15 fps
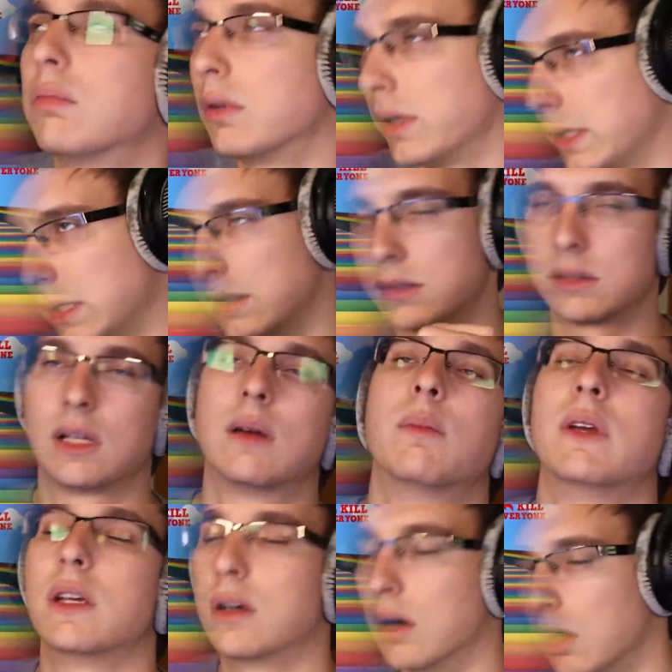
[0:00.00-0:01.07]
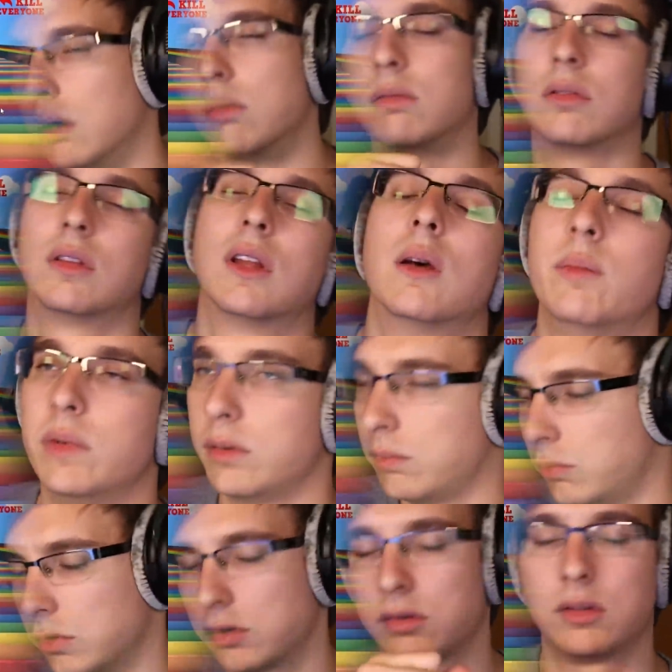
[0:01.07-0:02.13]
Please let me go. Let me,
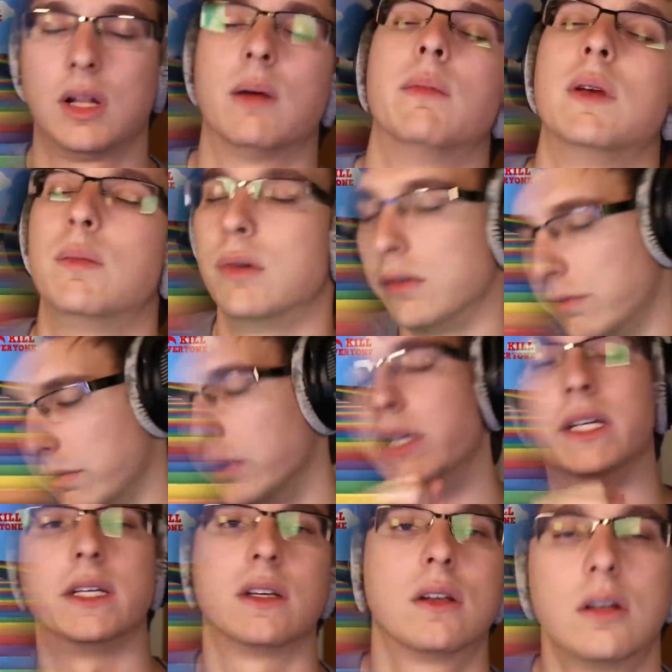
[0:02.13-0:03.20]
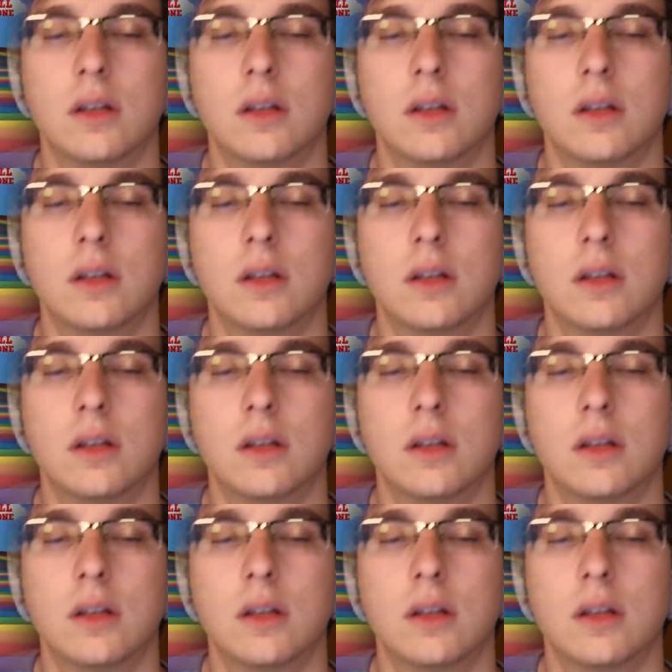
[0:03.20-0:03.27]
just let me be free.